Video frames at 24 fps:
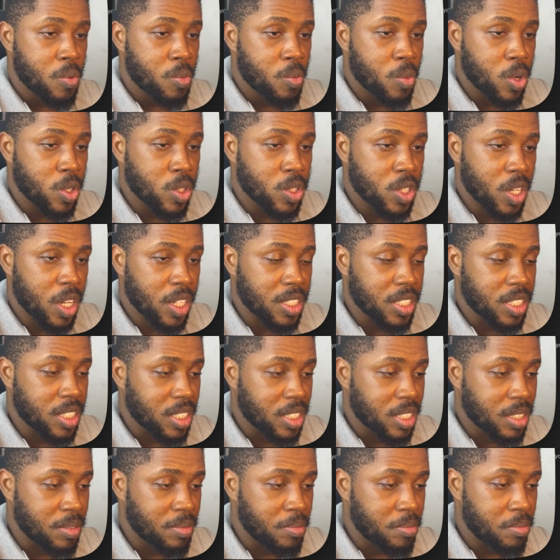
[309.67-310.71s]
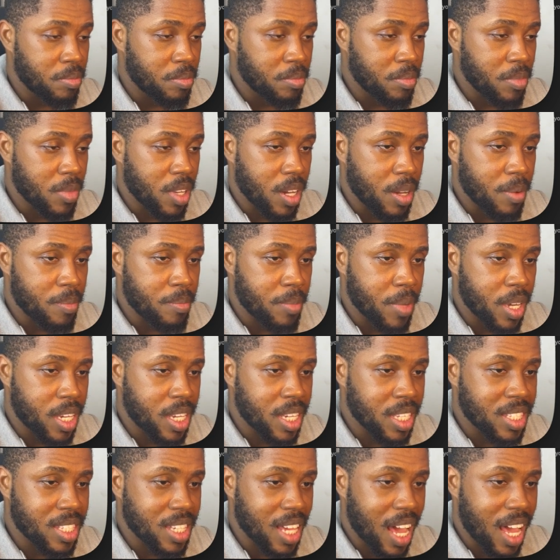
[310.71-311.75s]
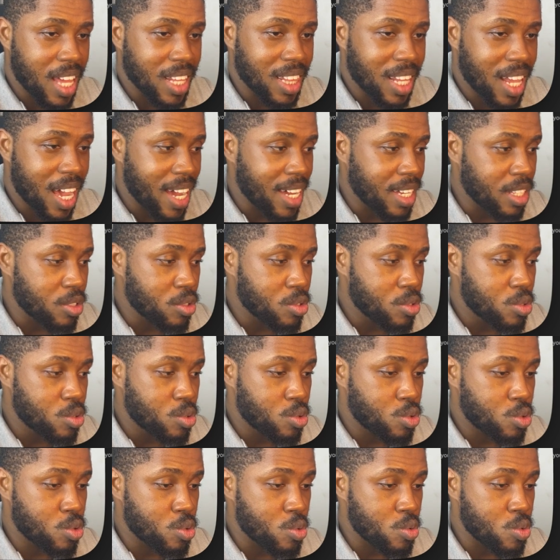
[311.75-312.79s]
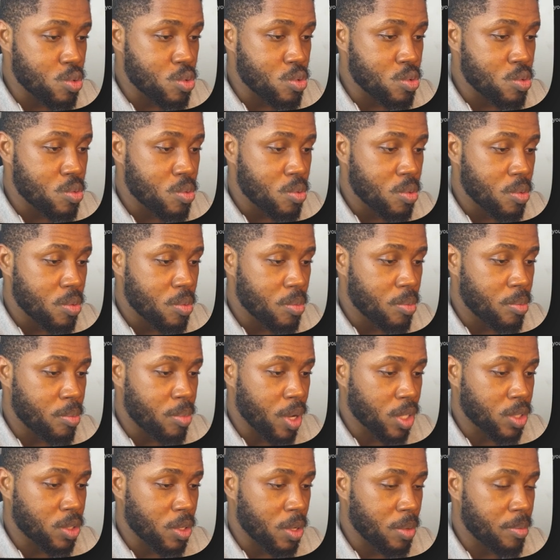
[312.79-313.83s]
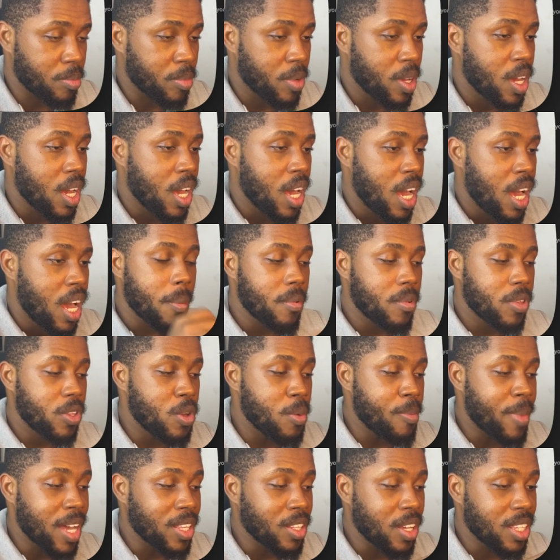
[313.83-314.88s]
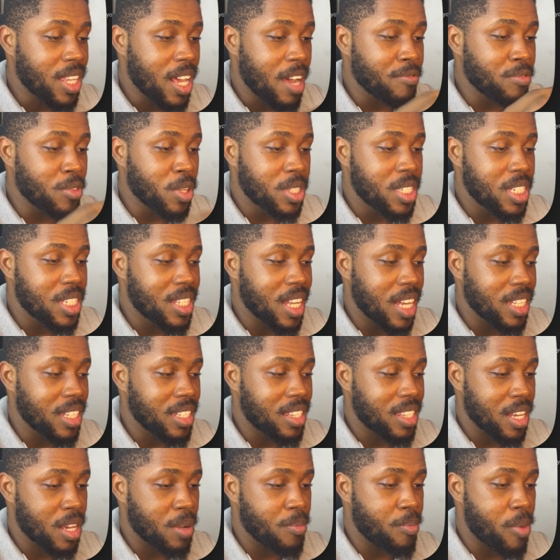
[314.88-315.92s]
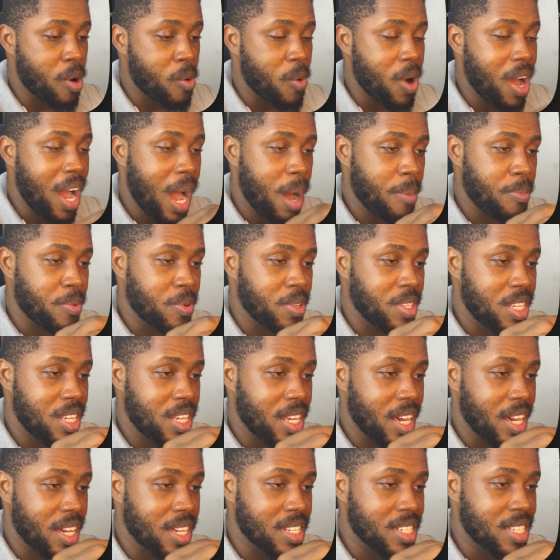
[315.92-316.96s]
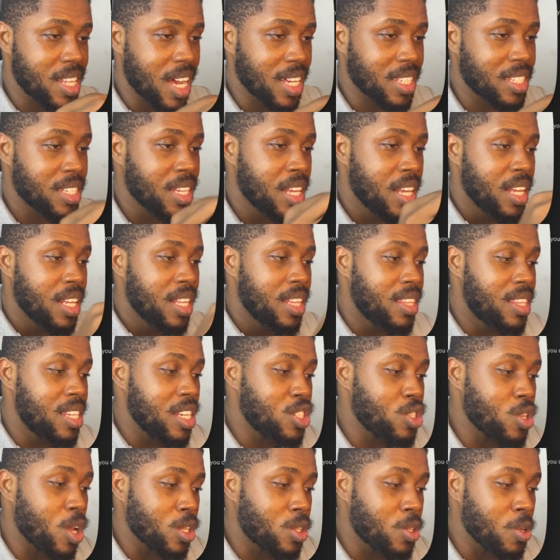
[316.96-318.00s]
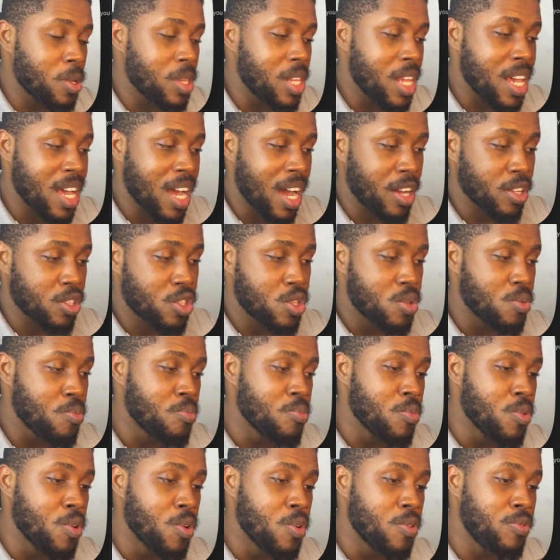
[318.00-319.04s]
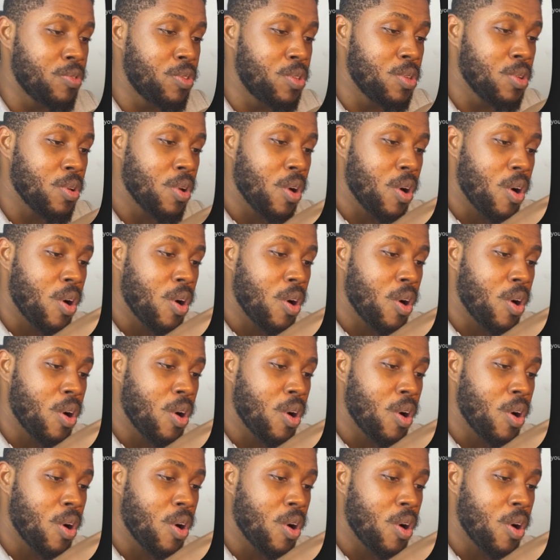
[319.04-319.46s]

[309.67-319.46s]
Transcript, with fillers: will just make it align to bottom. You might not have noticed anything, but what happened here is that this auto layout moved